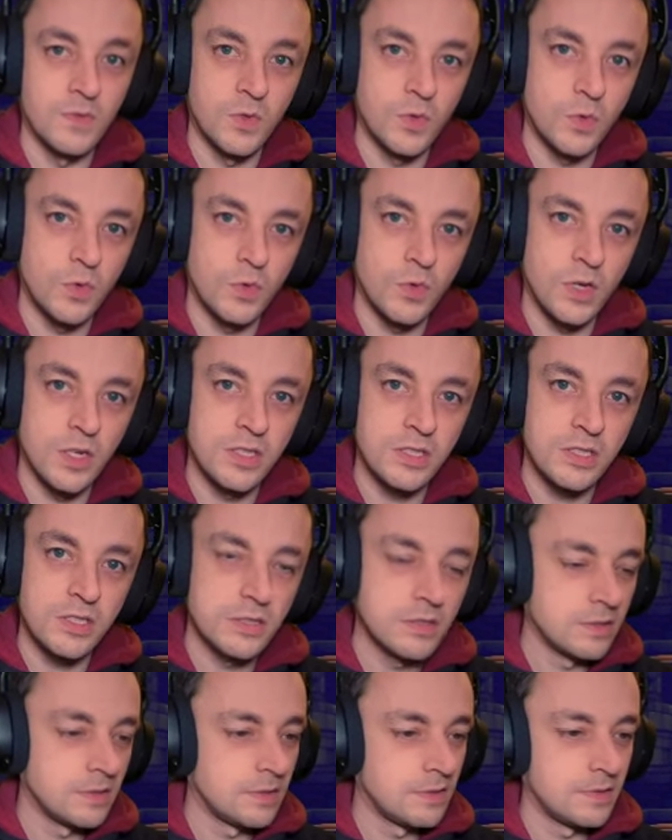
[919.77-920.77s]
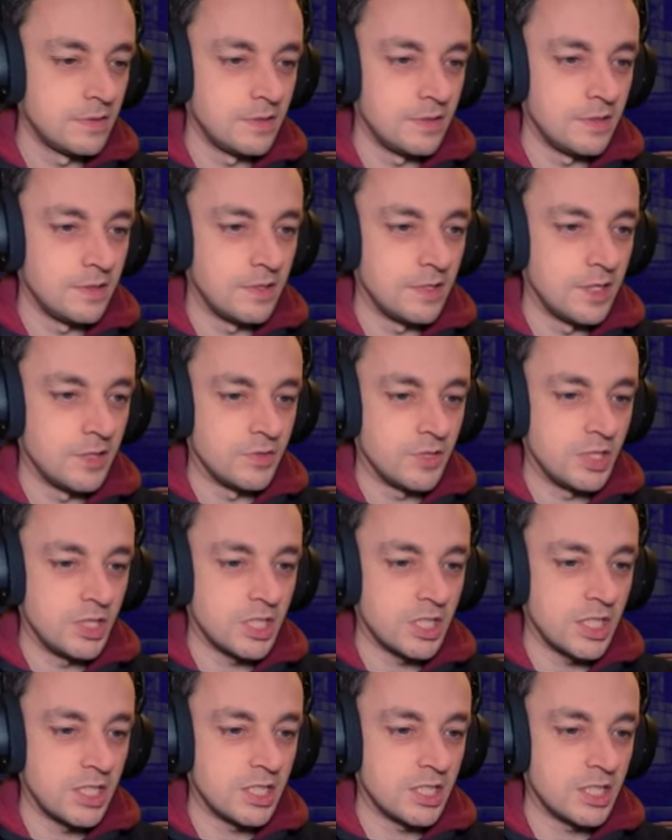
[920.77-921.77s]
Alright. If she
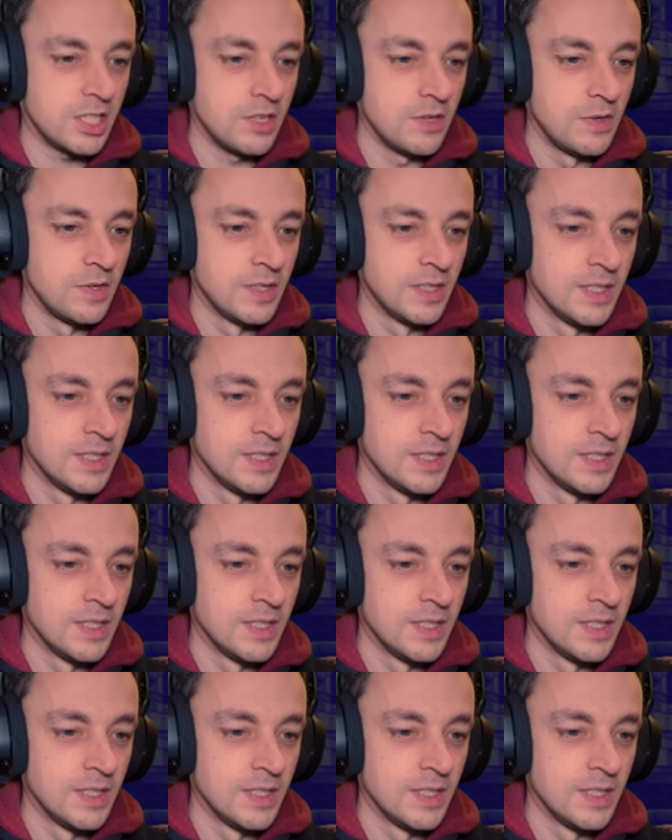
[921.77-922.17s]
says so.